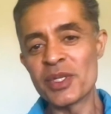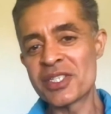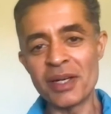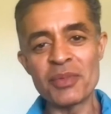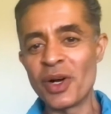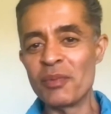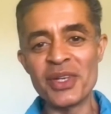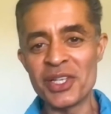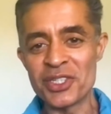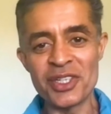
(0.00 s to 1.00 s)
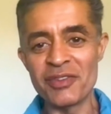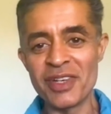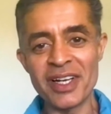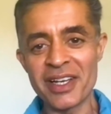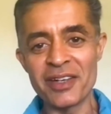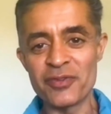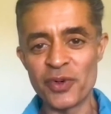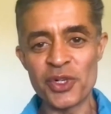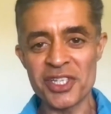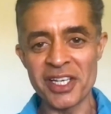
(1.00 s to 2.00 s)
with some combination of luck and
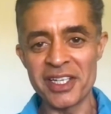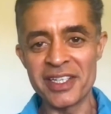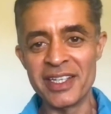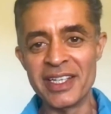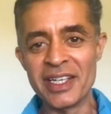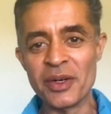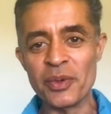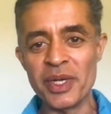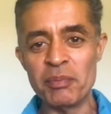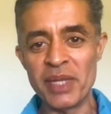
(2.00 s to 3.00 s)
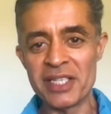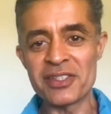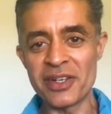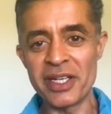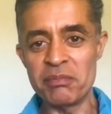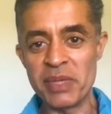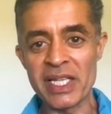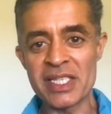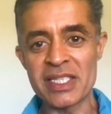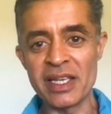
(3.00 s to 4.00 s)
foresight, we place the right
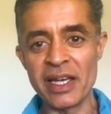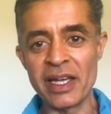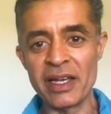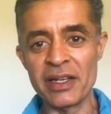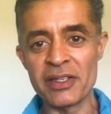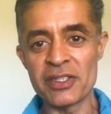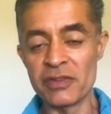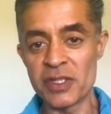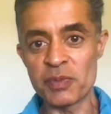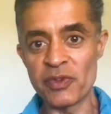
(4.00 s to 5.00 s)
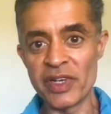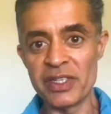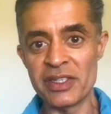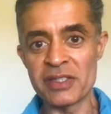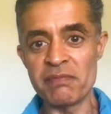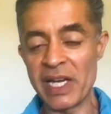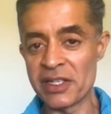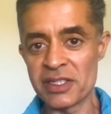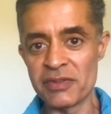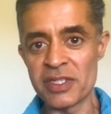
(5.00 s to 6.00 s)
bets, and service providers,
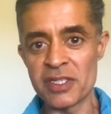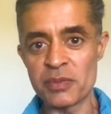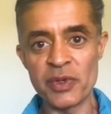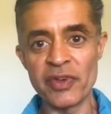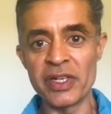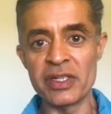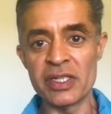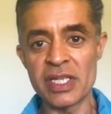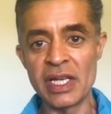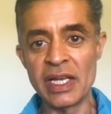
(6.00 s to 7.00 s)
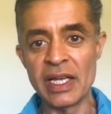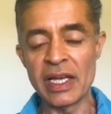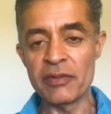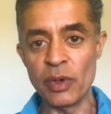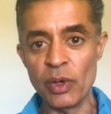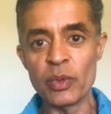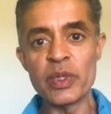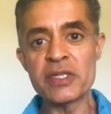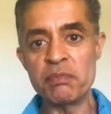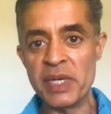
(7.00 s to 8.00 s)
managed services providers, have
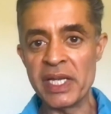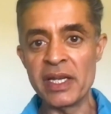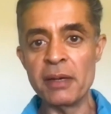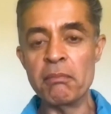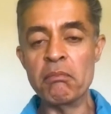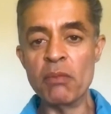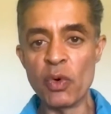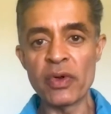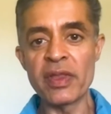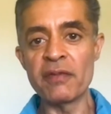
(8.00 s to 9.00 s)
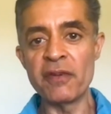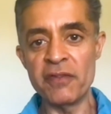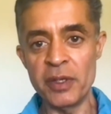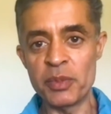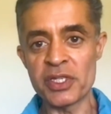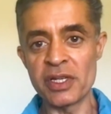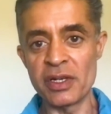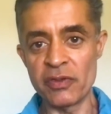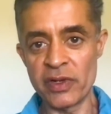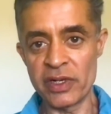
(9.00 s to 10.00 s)
always been more than
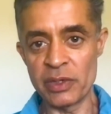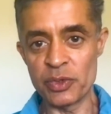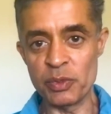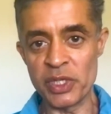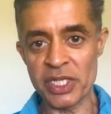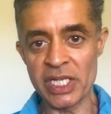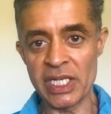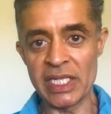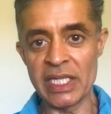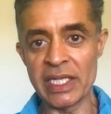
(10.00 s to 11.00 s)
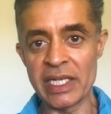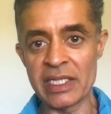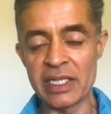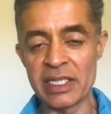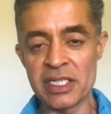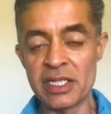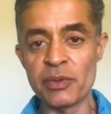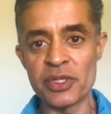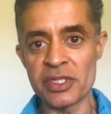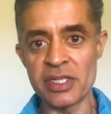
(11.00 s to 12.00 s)
50% of our route to market. I think that
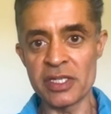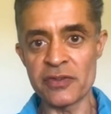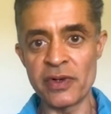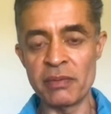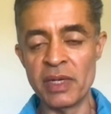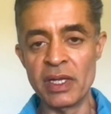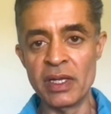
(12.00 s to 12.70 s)
distinguishes us from